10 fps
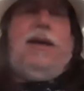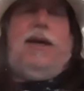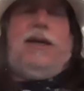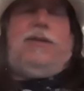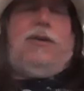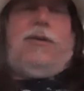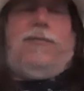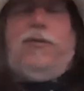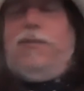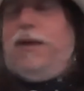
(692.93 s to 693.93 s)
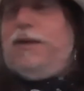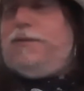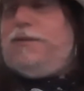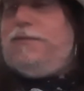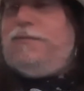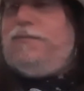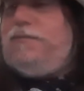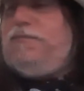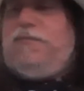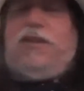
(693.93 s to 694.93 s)
I took a few minutes and
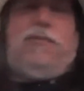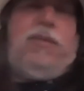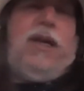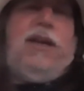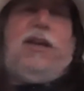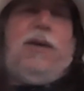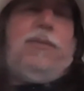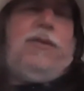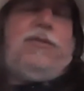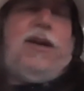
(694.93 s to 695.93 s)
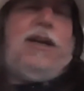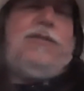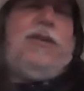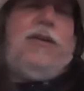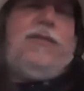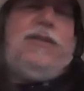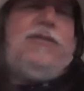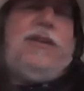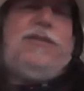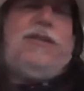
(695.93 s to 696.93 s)
just played a couple of tracks off each
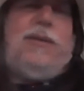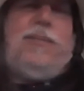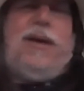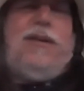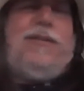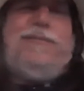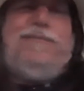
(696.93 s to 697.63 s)
just to compare. And